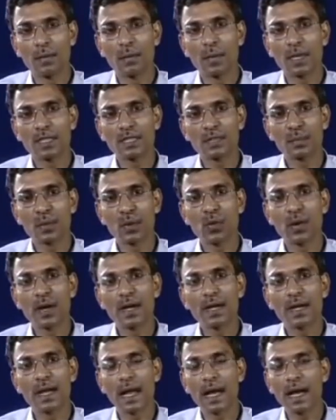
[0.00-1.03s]
must
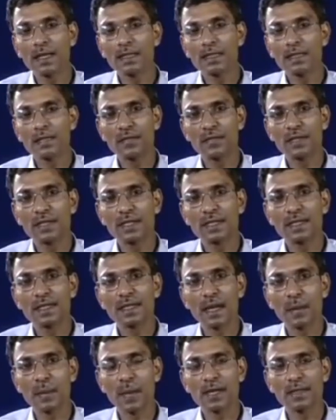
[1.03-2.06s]
provide large refrigeration
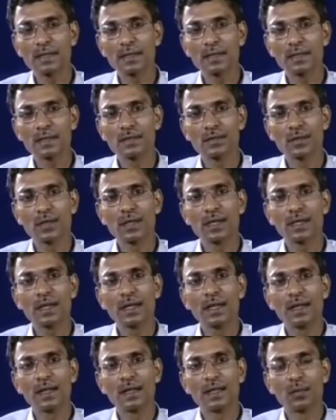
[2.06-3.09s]
capacities, so that
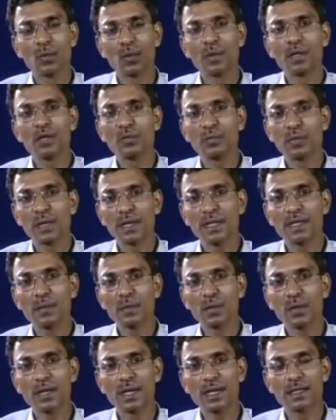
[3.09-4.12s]
the moment you bring the
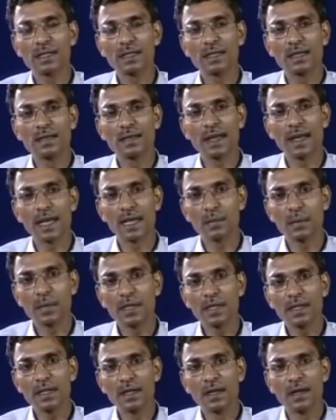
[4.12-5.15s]
products, they can be
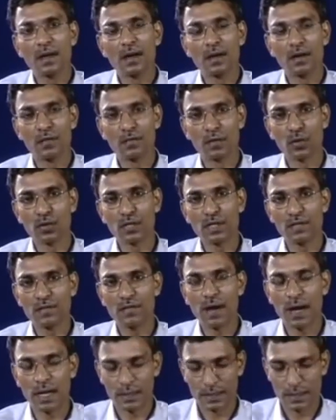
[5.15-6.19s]
frozen
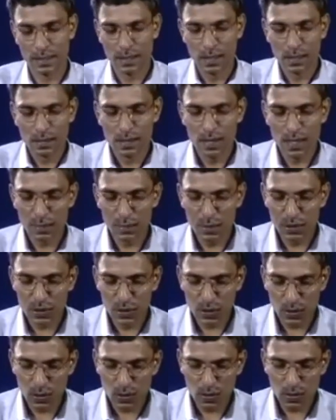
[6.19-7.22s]
fast. So let me
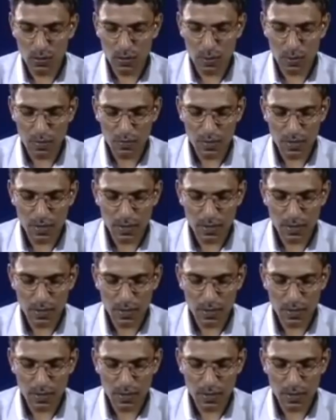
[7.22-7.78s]
show some of the,